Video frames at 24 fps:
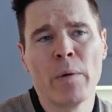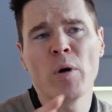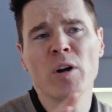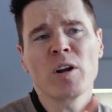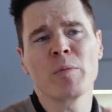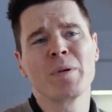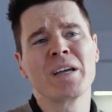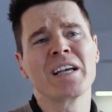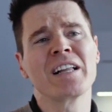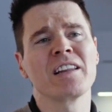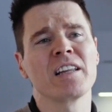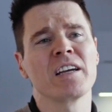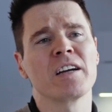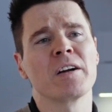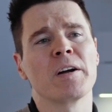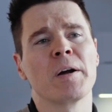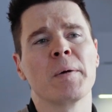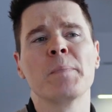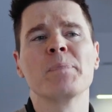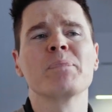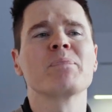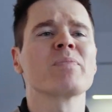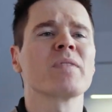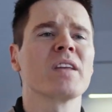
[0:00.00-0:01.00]
I want to be
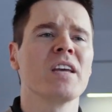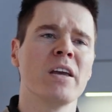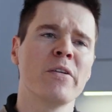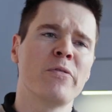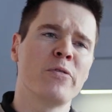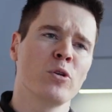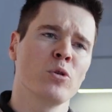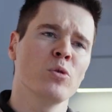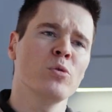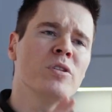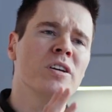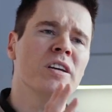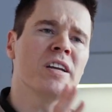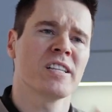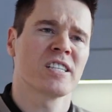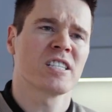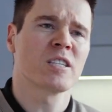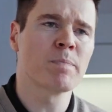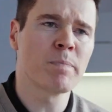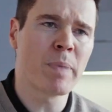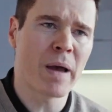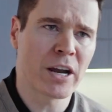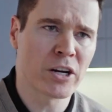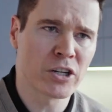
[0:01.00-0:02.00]
clear, if you do the
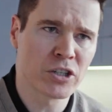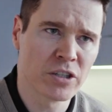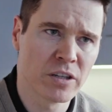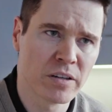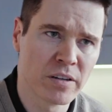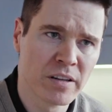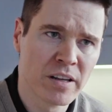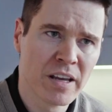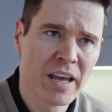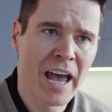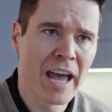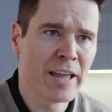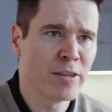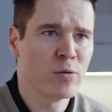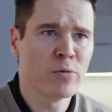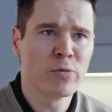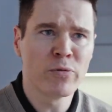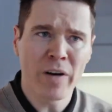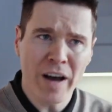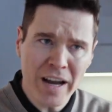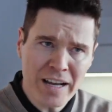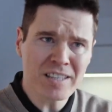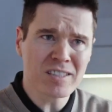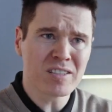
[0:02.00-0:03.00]
inspection and you
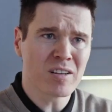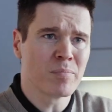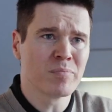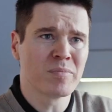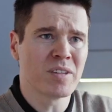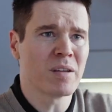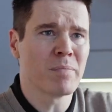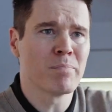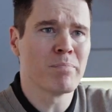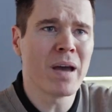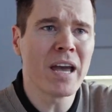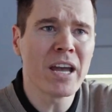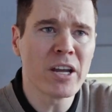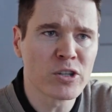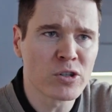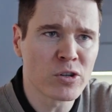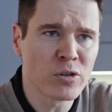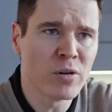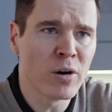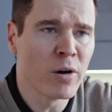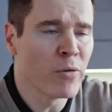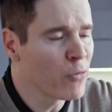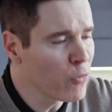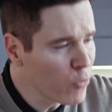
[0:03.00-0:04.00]
find something
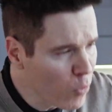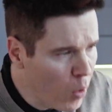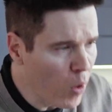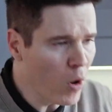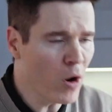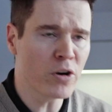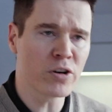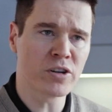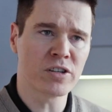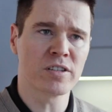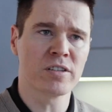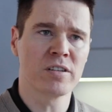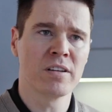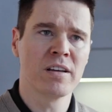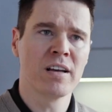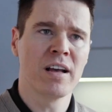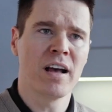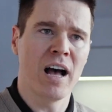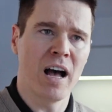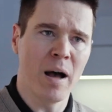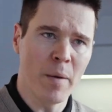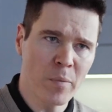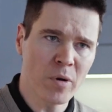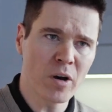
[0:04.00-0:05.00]
major, of course,
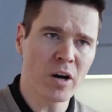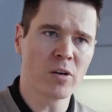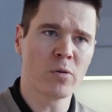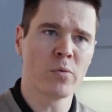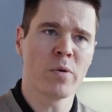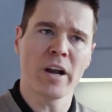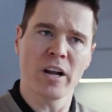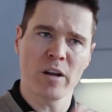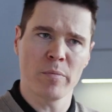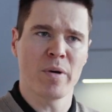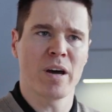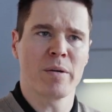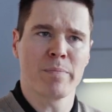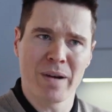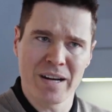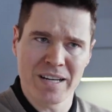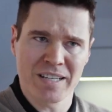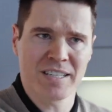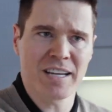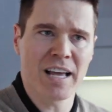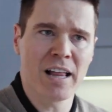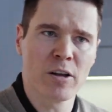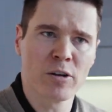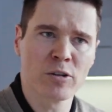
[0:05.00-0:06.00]
I'm going to recommend my
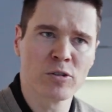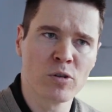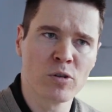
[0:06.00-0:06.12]
seller